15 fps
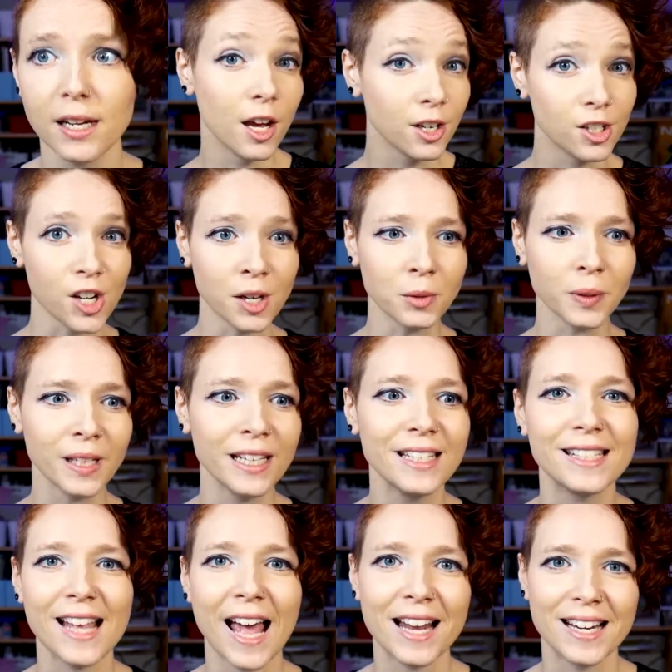Generally,
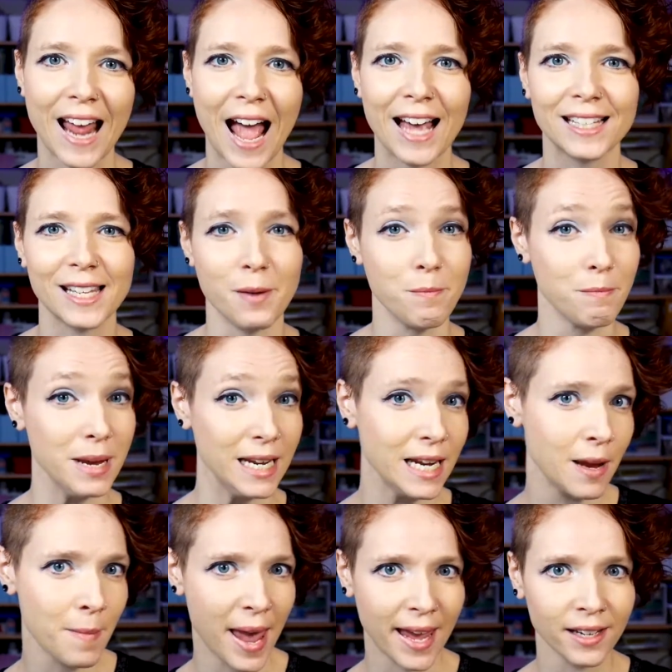satin has a medium
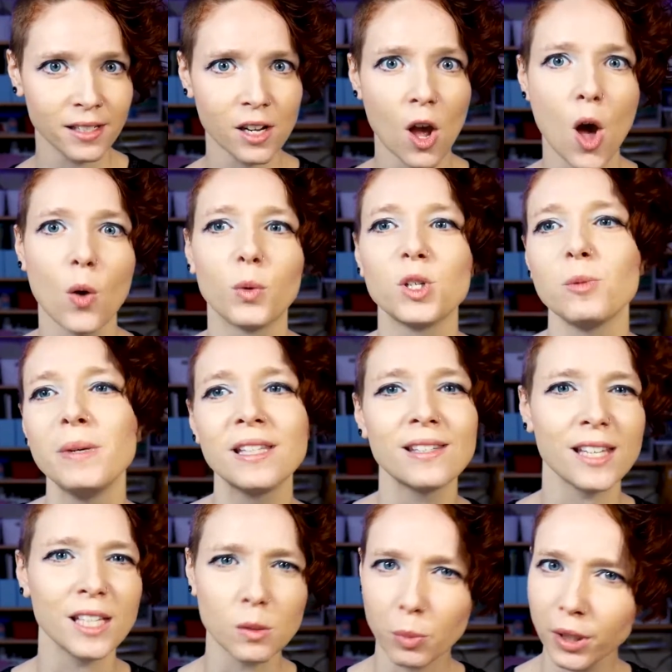hand, which means
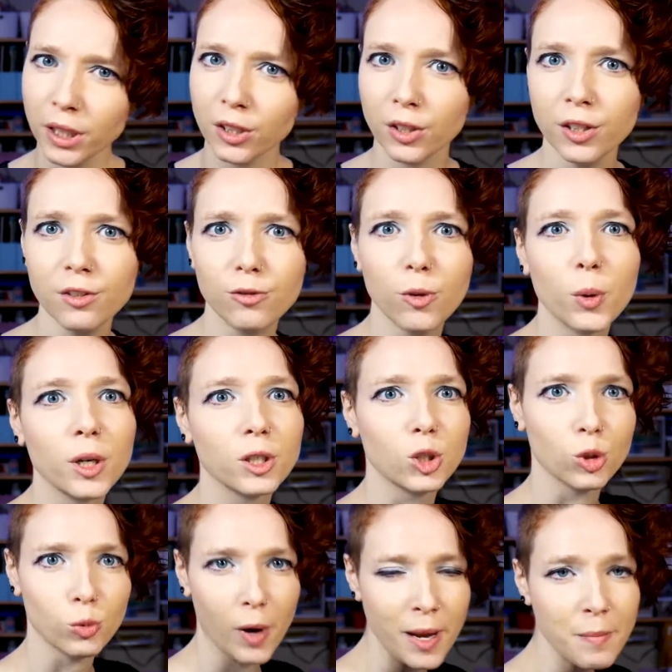it's pretty good for
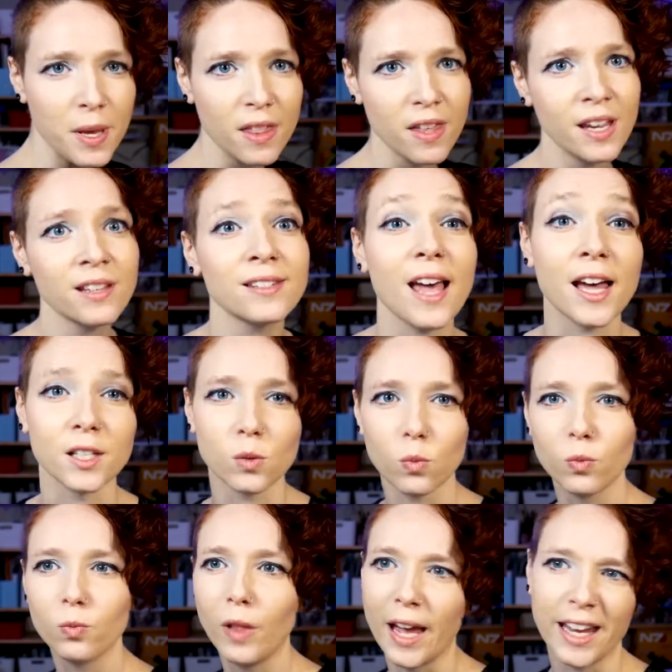drapey things as
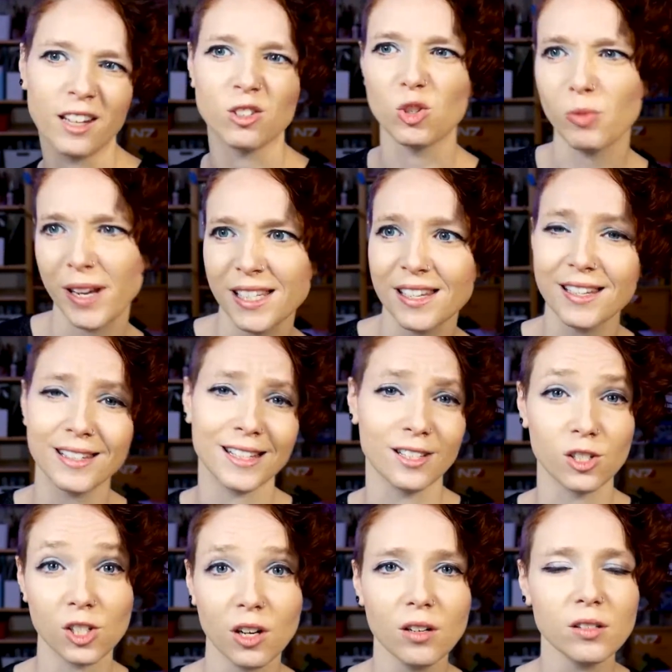like dresses and
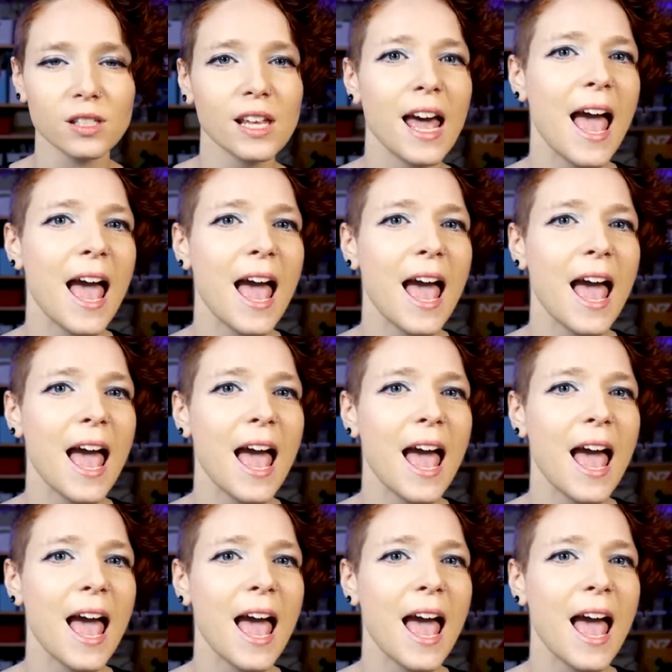skirts,